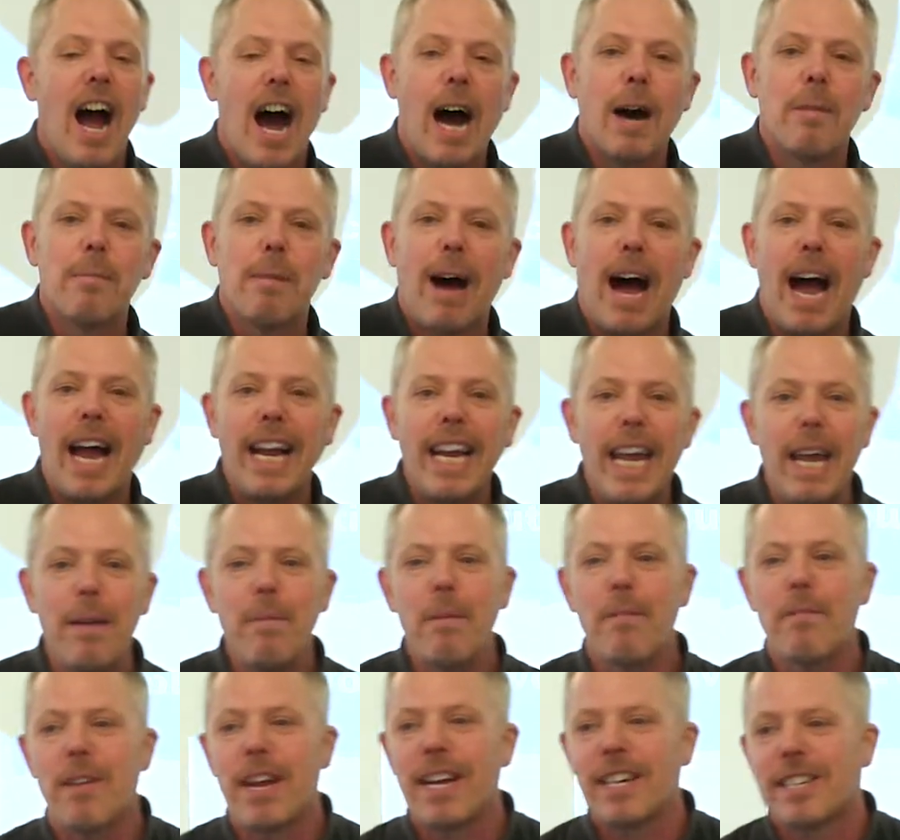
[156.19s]
Um, I
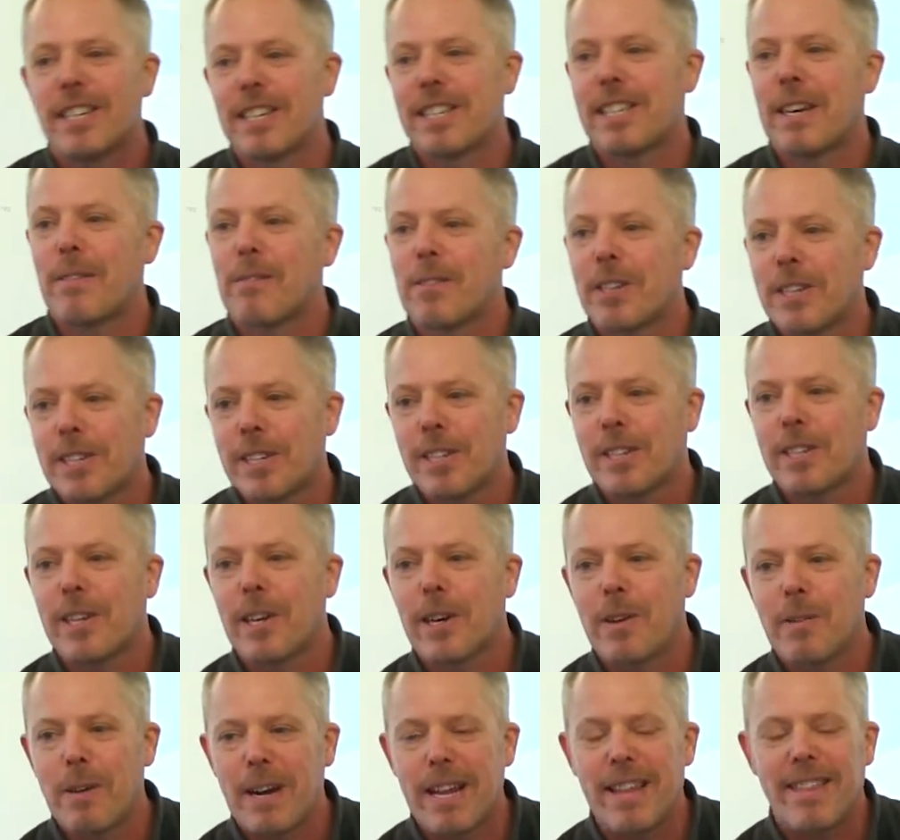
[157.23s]
came of age in San
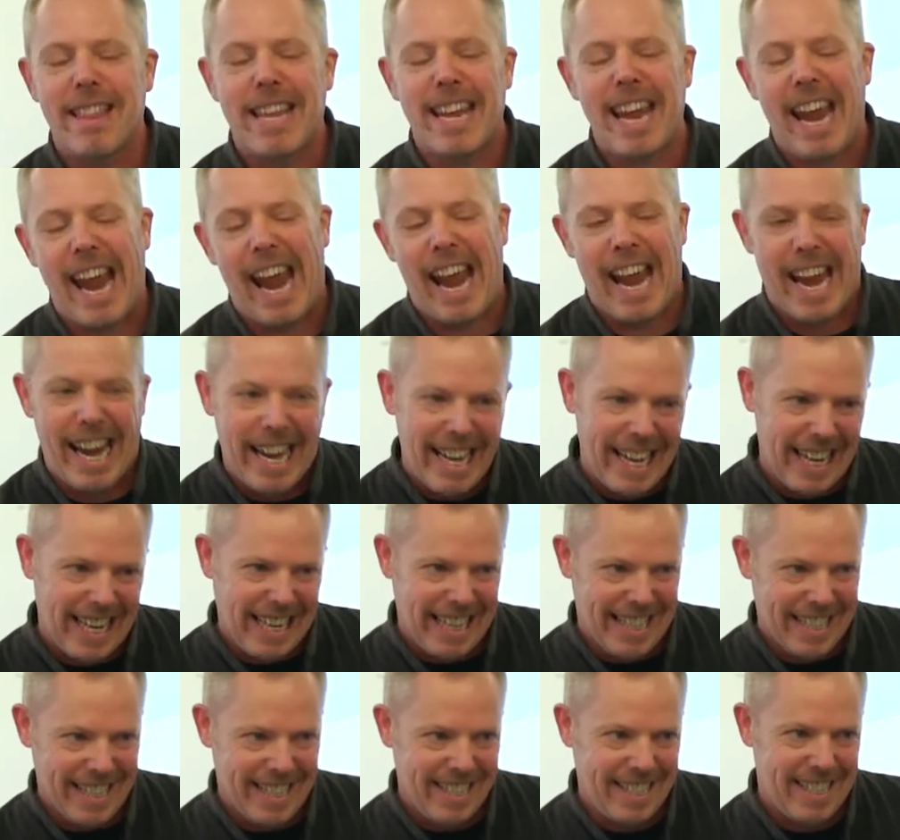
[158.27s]
Francisco in the
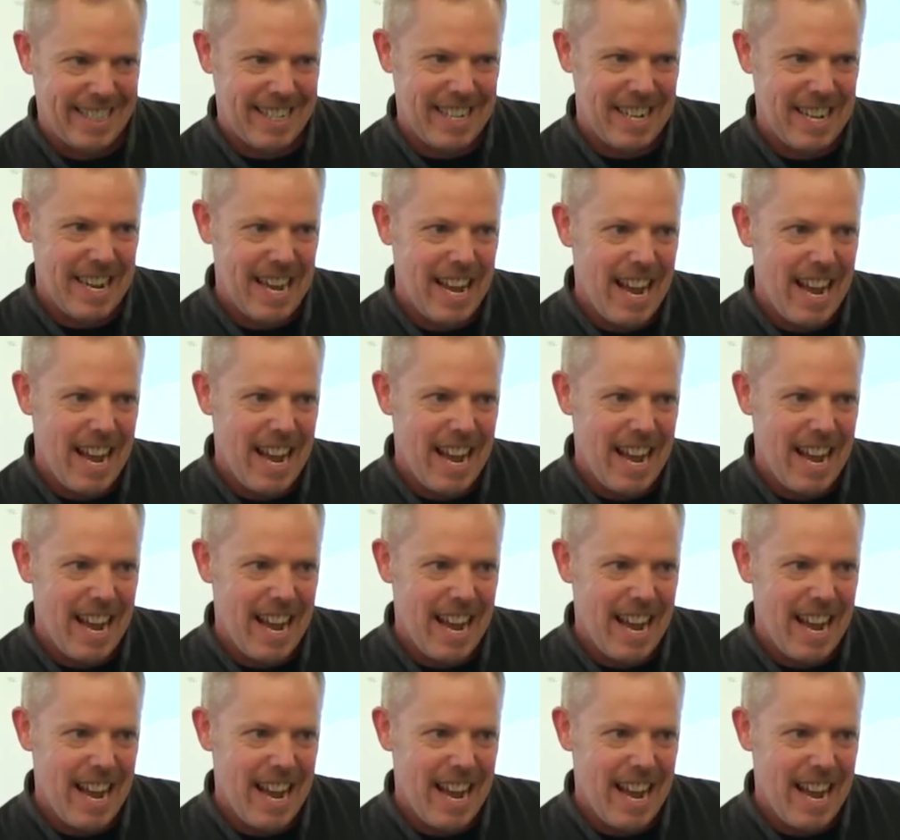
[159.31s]
80s,